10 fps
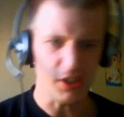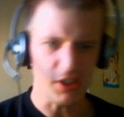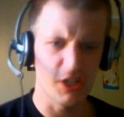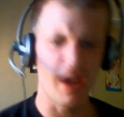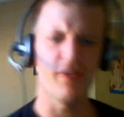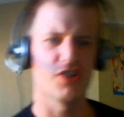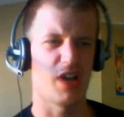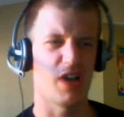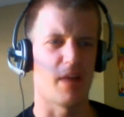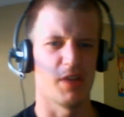You have your
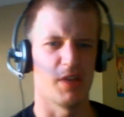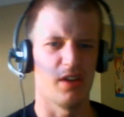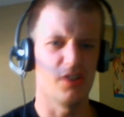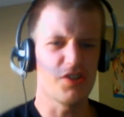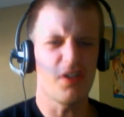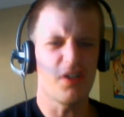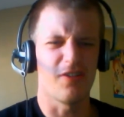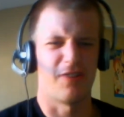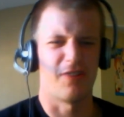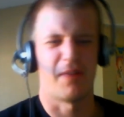job and you're starting
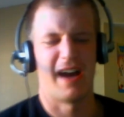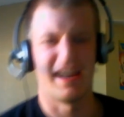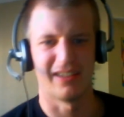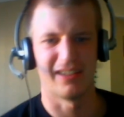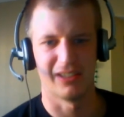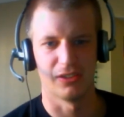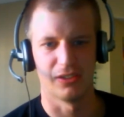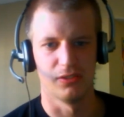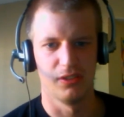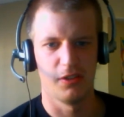to fall behind a little.